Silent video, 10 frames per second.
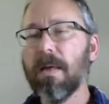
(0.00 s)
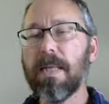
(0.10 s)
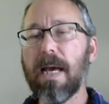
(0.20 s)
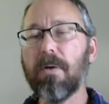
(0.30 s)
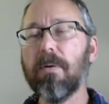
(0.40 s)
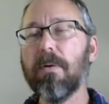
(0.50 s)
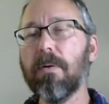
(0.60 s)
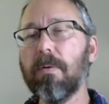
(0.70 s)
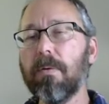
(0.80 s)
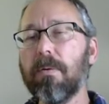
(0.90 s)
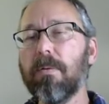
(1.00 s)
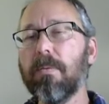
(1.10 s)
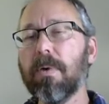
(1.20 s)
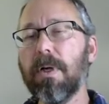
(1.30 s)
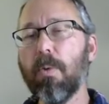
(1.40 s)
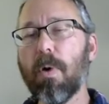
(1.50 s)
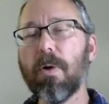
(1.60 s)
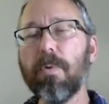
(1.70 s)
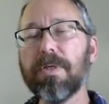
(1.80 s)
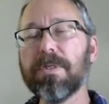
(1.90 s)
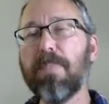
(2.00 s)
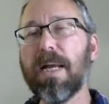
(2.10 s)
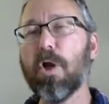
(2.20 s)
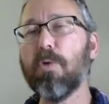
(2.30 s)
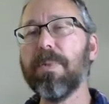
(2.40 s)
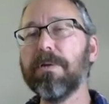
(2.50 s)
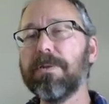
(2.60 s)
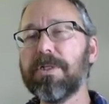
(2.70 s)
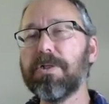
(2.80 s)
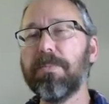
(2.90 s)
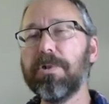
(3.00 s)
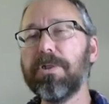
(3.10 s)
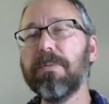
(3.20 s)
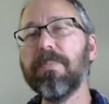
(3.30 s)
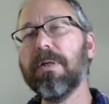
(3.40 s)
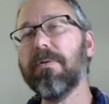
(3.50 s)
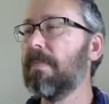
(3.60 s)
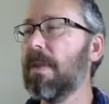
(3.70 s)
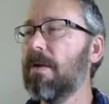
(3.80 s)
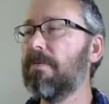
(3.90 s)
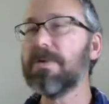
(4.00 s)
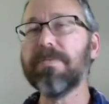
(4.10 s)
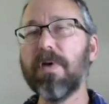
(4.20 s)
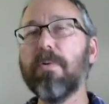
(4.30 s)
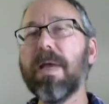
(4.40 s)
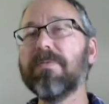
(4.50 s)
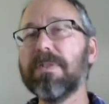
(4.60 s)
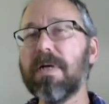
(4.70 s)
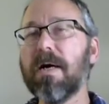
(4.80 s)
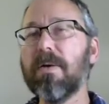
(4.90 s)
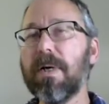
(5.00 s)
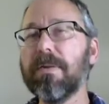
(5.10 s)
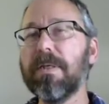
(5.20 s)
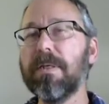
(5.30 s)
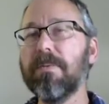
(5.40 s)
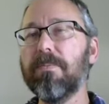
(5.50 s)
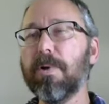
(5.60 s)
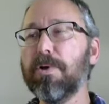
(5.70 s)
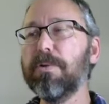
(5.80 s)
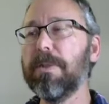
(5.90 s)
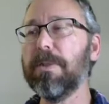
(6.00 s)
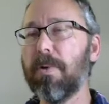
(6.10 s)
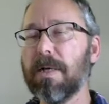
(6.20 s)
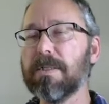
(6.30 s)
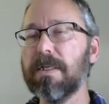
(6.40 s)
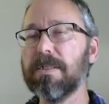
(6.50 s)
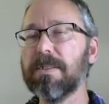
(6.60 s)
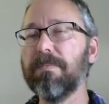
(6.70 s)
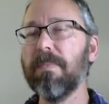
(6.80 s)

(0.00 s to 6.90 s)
Now, we're going to work with this binomial distribution, but first of all, we have to talk about the Bernoulli process